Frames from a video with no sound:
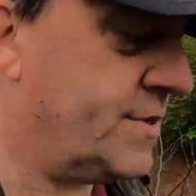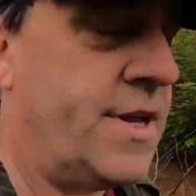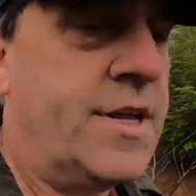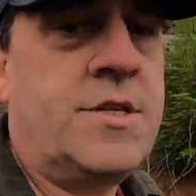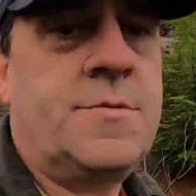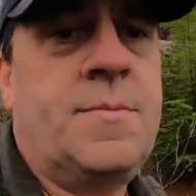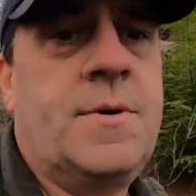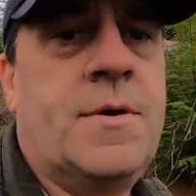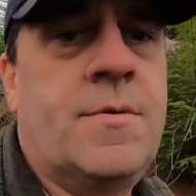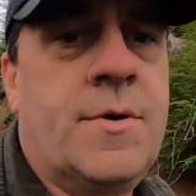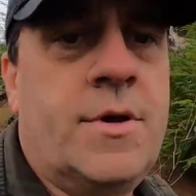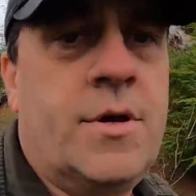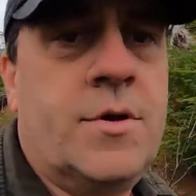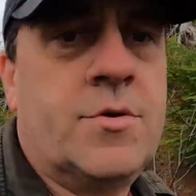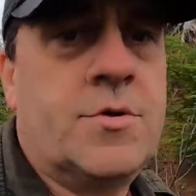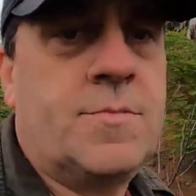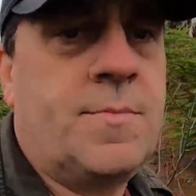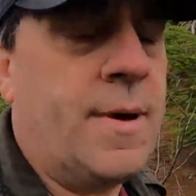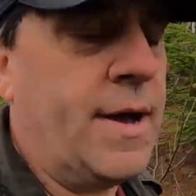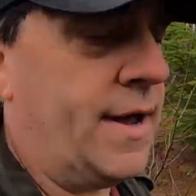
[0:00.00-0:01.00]
since been
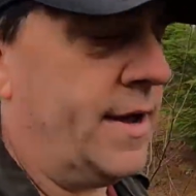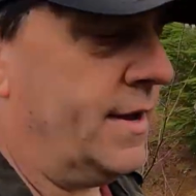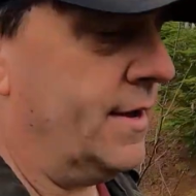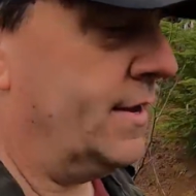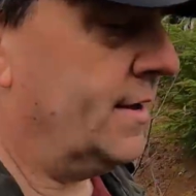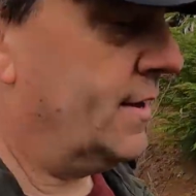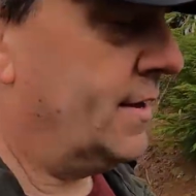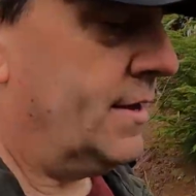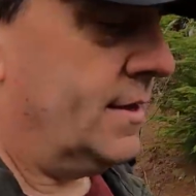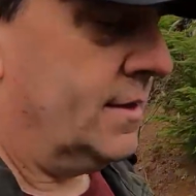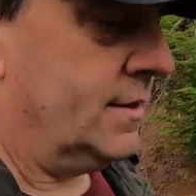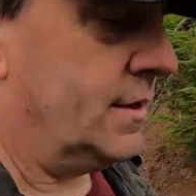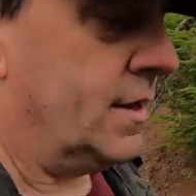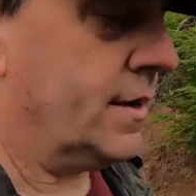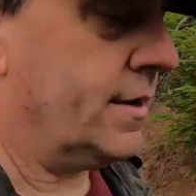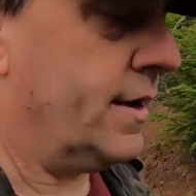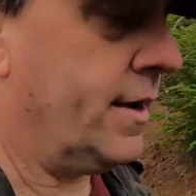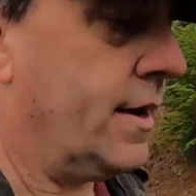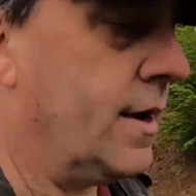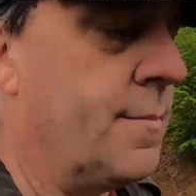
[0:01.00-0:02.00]
reused by
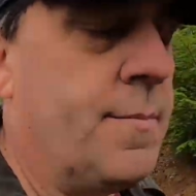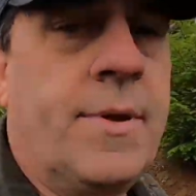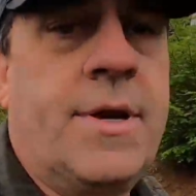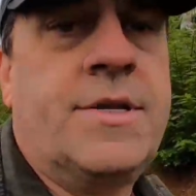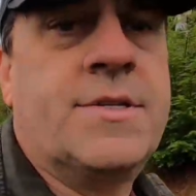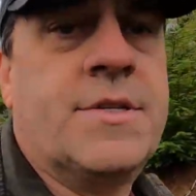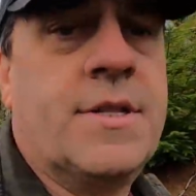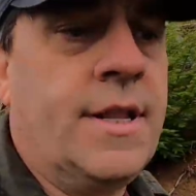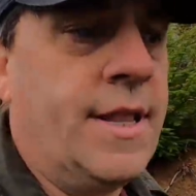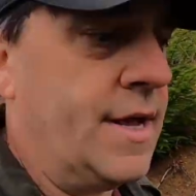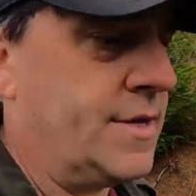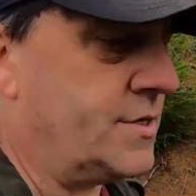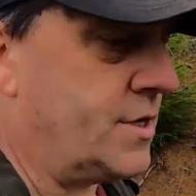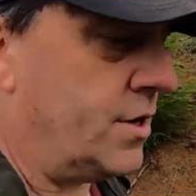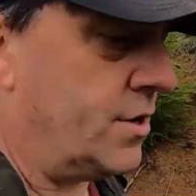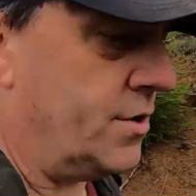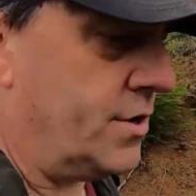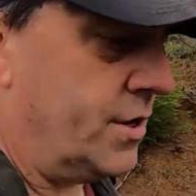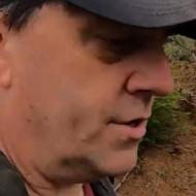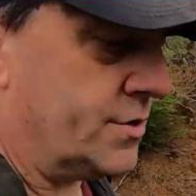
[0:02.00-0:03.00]
logging companies in the last
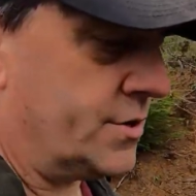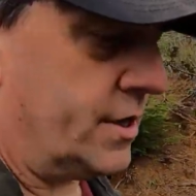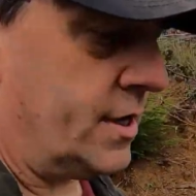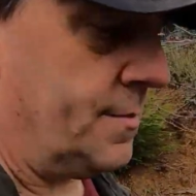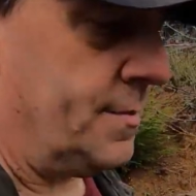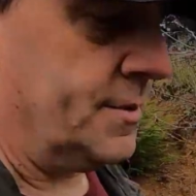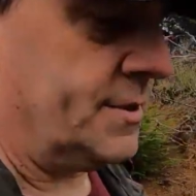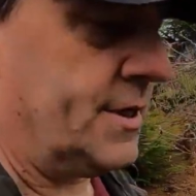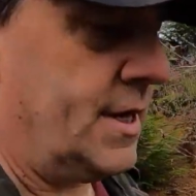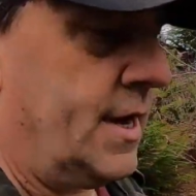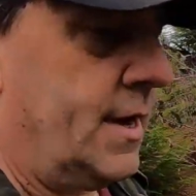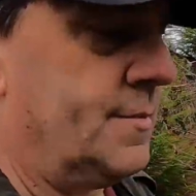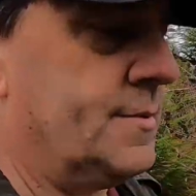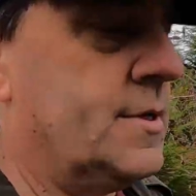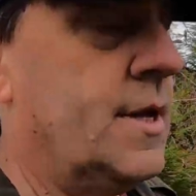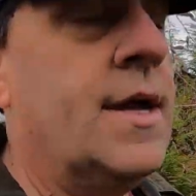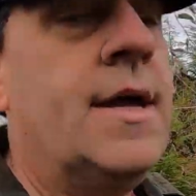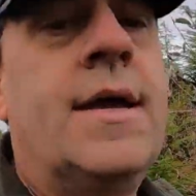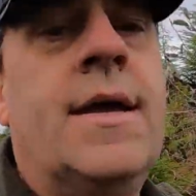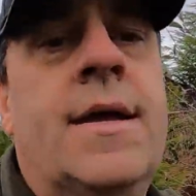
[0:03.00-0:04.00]
100 years a couple times.